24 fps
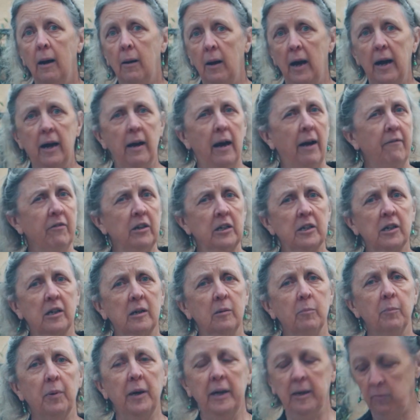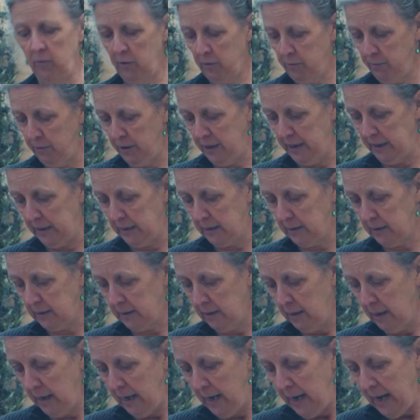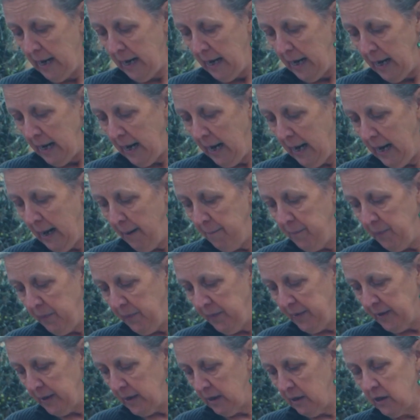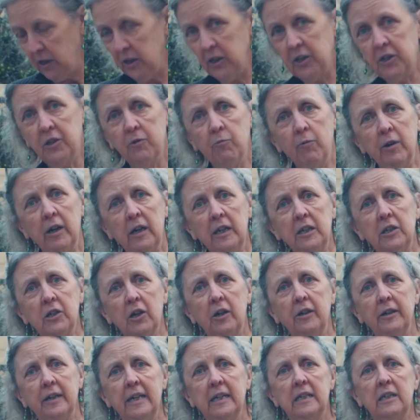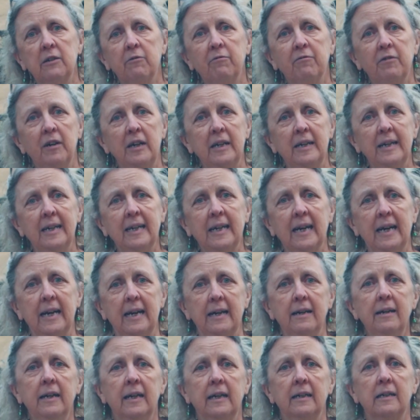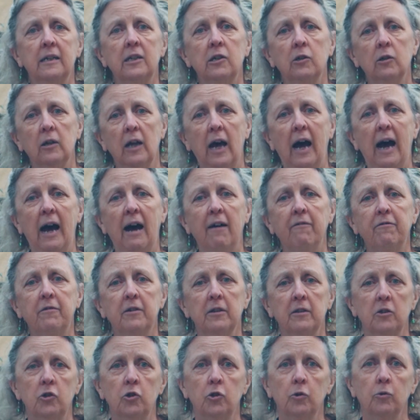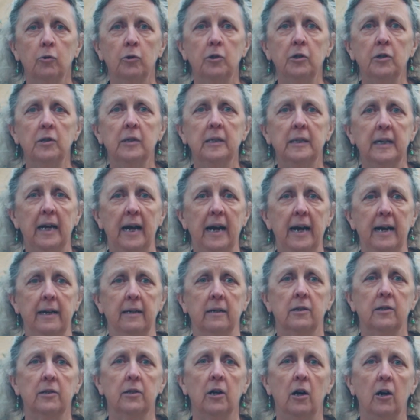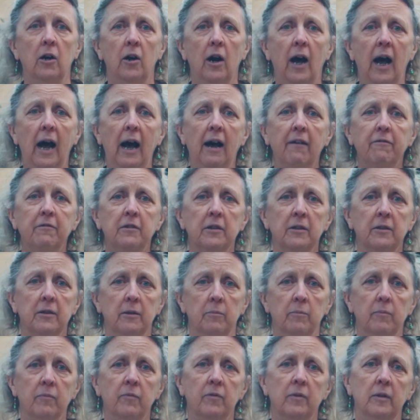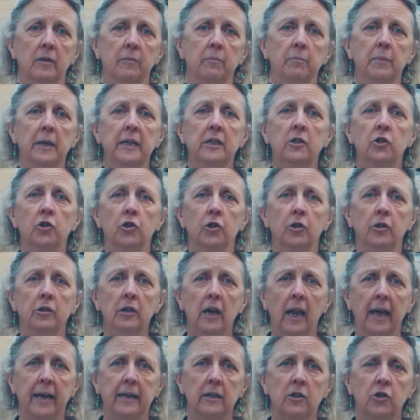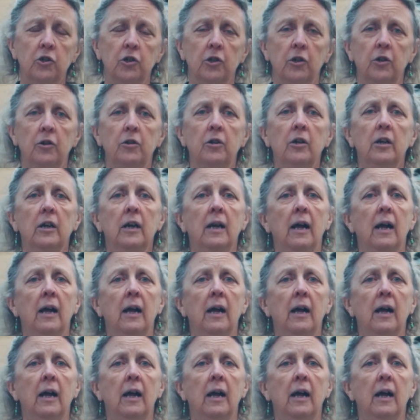having to compete with weeds. You really don't need to feed again until after the shortest day. So after the mid-June, late June,